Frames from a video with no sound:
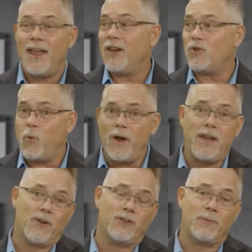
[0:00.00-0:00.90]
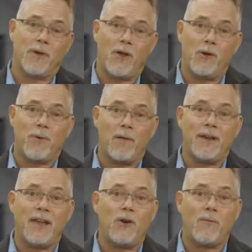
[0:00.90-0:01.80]
And 20 years from now, you
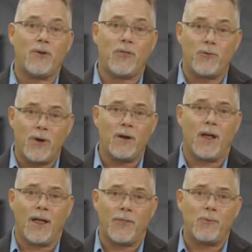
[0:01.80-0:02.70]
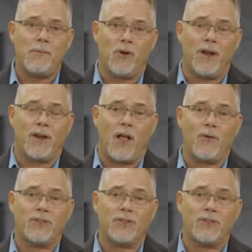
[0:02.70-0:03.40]
probably need over $3 million